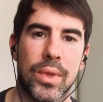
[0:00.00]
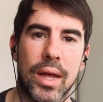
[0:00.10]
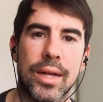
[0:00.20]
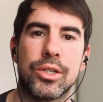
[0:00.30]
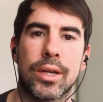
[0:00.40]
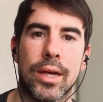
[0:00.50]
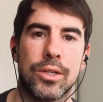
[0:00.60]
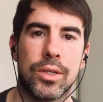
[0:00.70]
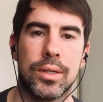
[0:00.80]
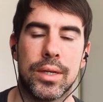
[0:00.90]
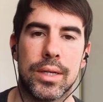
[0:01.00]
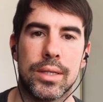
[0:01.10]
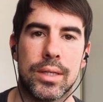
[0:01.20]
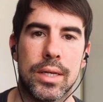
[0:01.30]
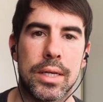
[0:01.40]
education
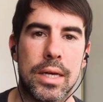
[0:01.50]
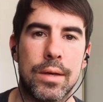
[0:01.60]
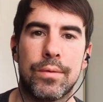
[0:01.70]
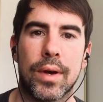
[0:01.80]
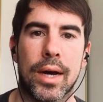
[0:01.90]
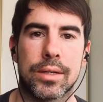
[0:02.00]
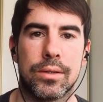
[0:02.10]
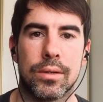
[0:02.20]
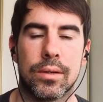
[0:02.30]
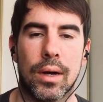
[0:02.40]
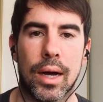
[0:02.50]
is the key factor.